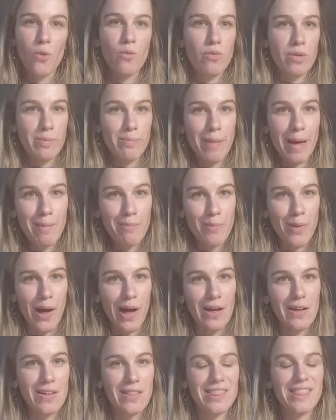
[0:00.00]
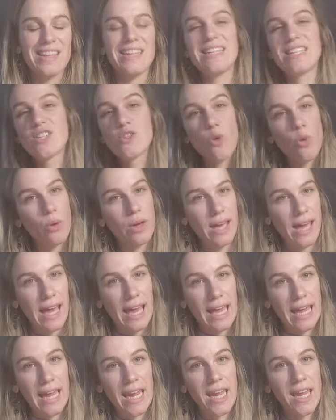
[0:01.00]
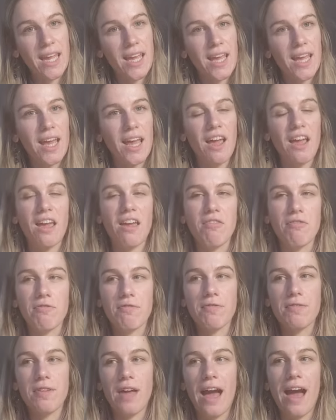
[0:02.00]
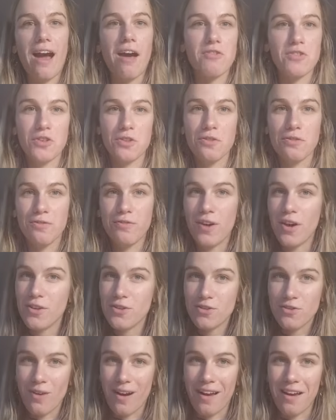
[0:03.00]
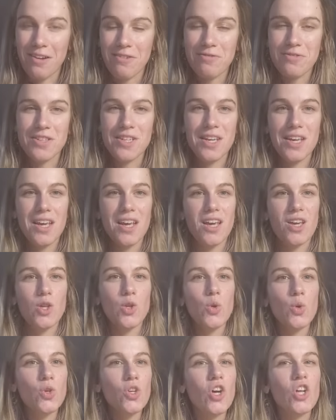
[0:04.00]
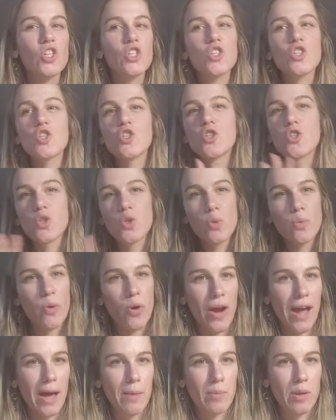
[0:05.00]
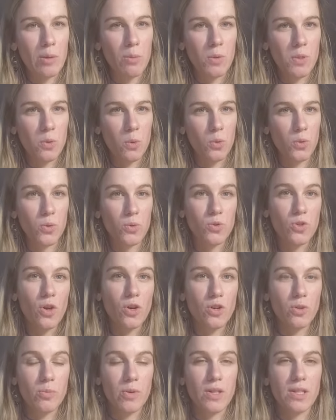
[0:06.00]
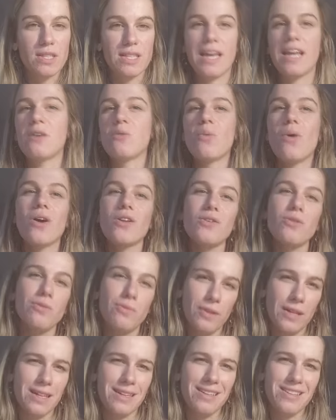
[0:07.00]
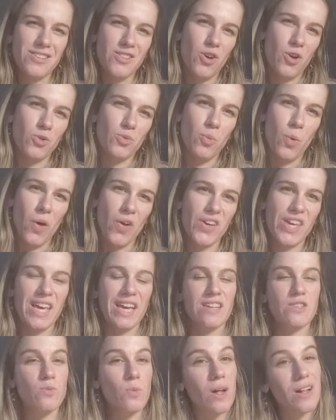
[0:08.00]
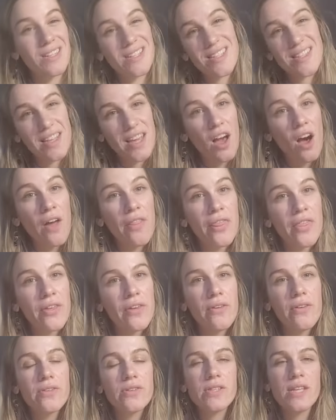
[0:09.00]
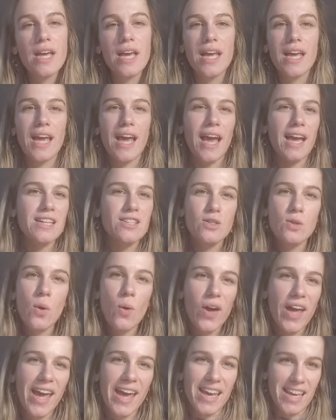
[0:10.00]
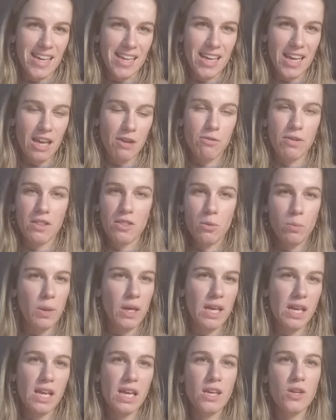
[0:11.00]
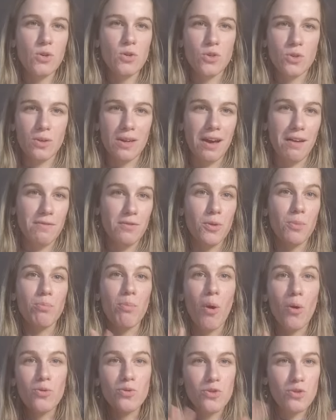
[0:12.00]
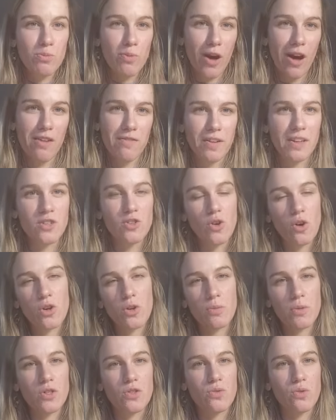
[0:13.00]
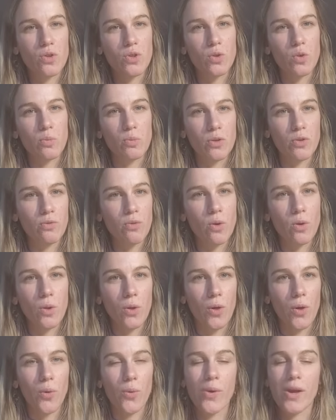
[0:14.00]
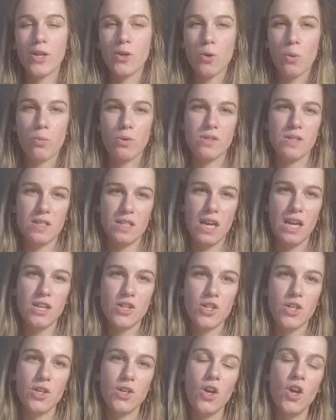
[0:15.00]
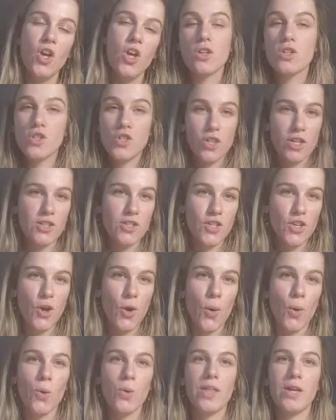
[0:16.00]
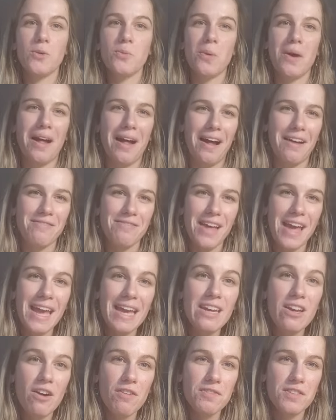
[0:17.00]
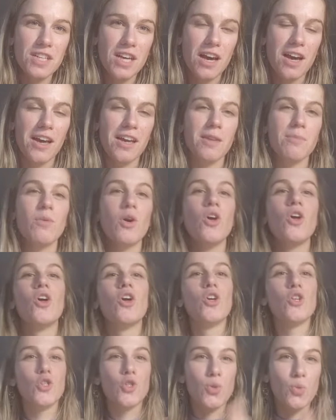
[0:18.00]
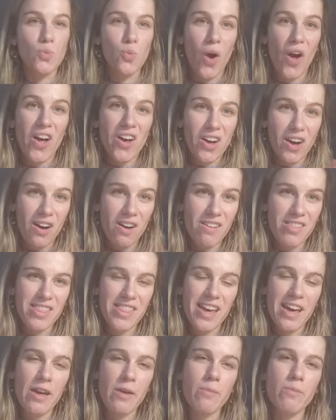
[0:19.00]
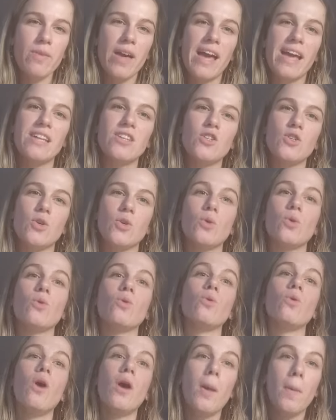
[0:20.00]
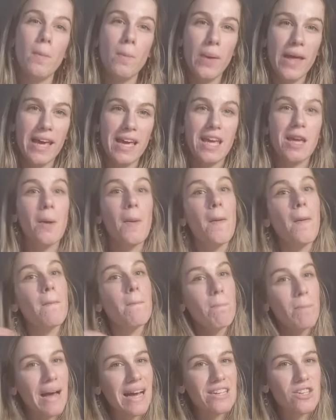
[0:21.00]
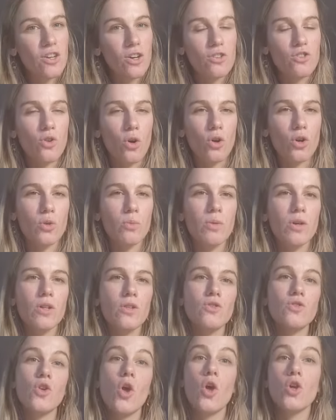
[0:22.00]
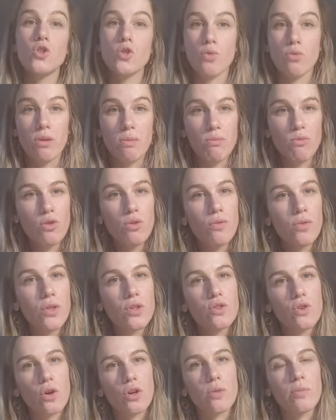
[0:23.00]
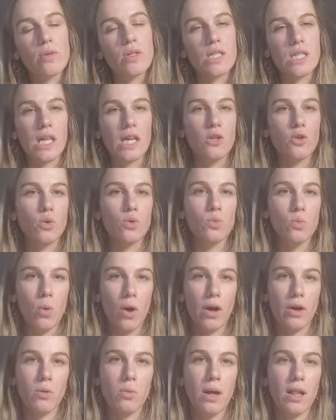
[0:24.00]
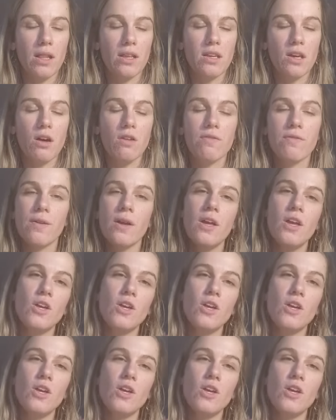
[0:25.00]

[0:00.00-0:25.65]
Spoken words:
remember that it's okay if after the first draft you're not super happy with all your documents and one you feel is not working as well as the others. It's okay if at the beginning you don't have the most perfect documents for your portfolio in your presentation. Just know that you will have enough time to work on them and to pick better documents, to remove the documents that don't work well enough.